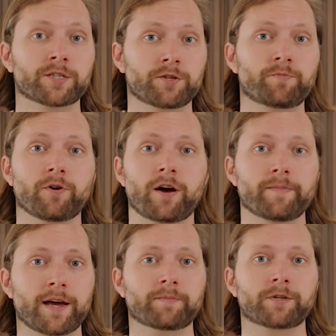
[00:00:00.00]
super
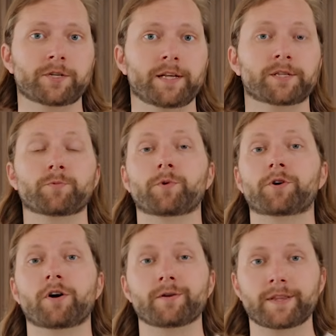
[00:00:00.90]
automatic machines,
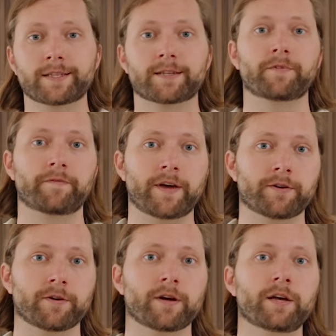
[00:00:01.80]
regardless of the
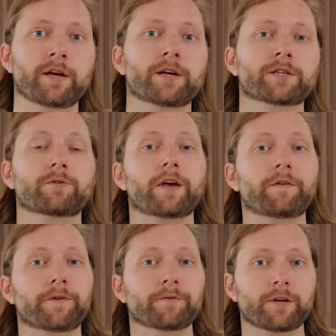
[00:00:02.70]
vendor. So
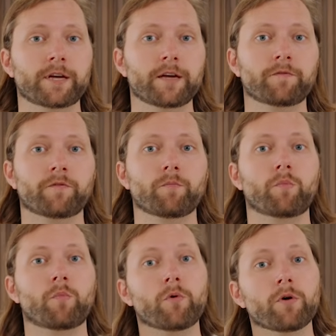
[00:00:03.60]
if you're looking for
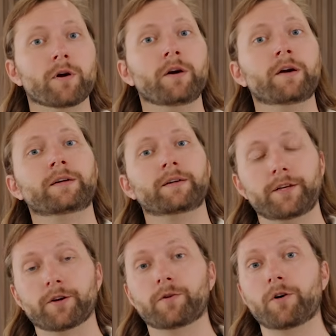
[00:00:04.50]
more,
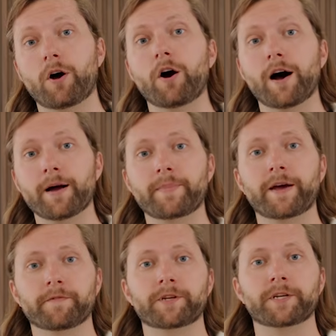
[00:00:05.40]
hot
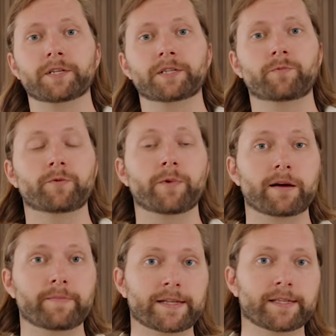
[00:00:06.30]
beverages, we'd
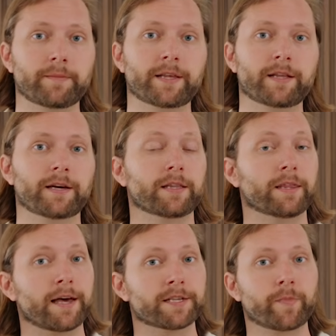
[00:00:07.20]
recommend something like a
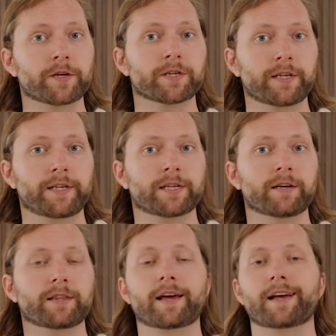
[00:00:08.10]
La
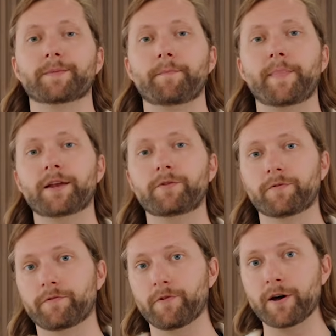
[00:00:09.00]
Specialista that has a
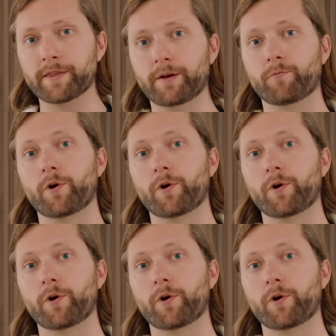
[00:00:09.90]
manual frothing